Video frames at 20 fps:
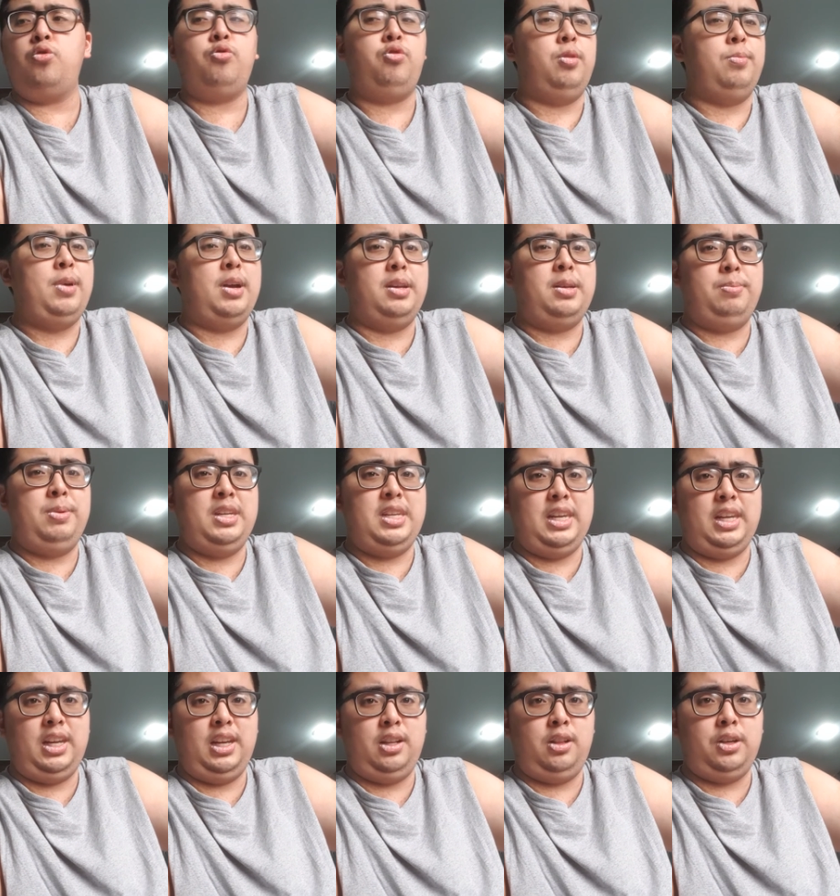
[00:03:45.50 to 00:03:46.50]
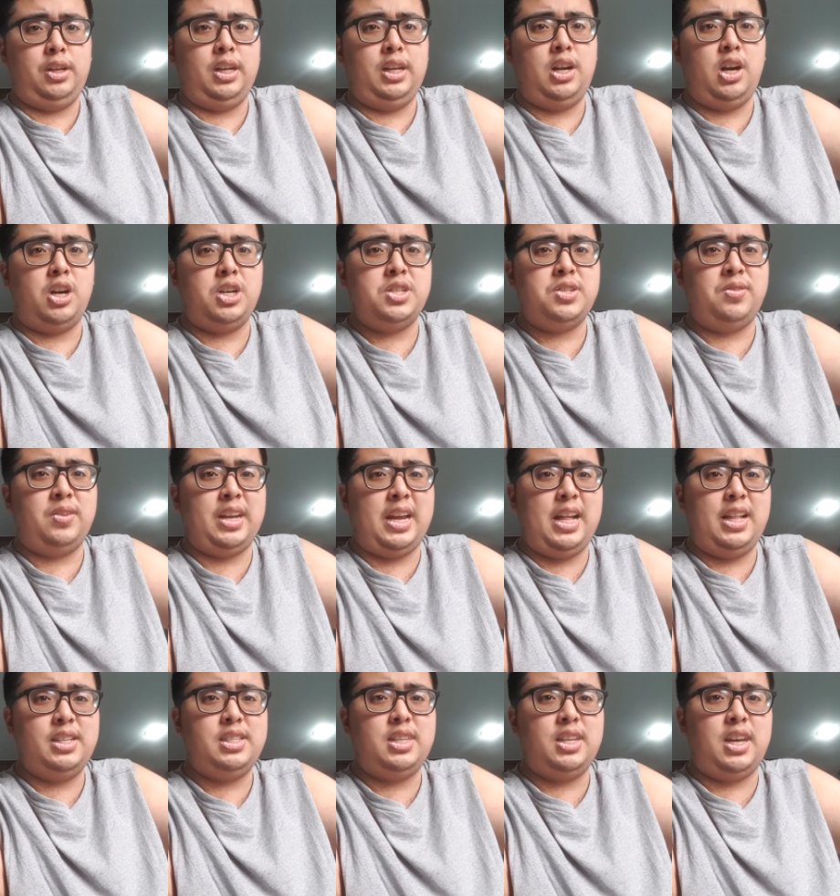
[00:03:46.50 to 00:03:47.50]
we might be taking a look at the Guardians of the
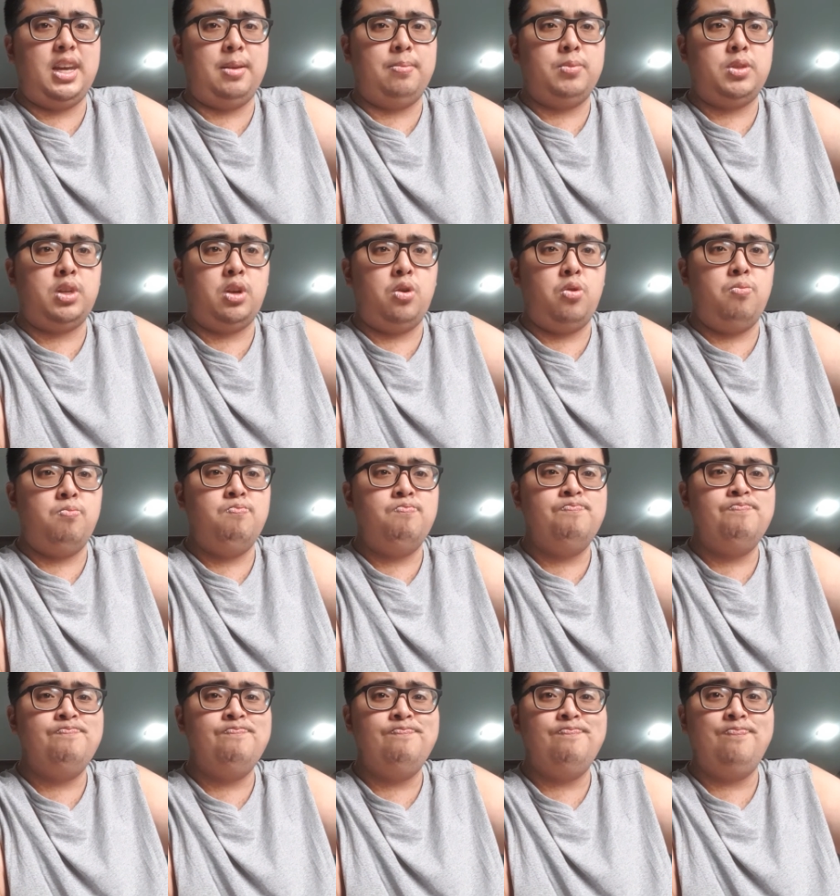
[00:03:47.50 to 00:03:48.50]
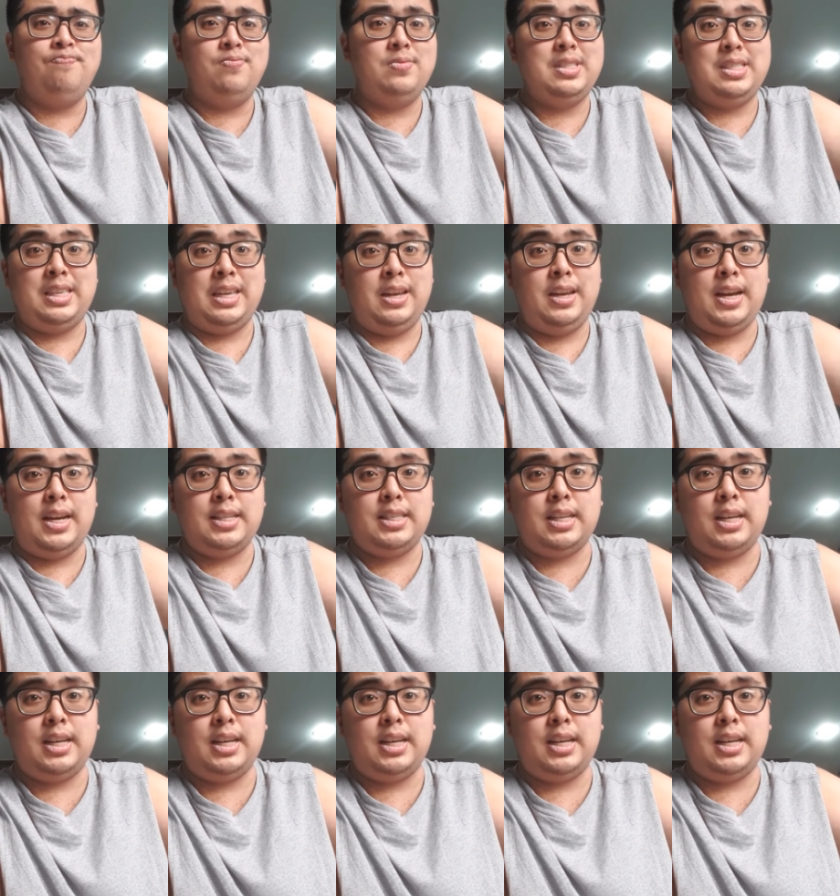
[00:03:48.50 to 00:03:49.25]
Galaxy game. So see you guys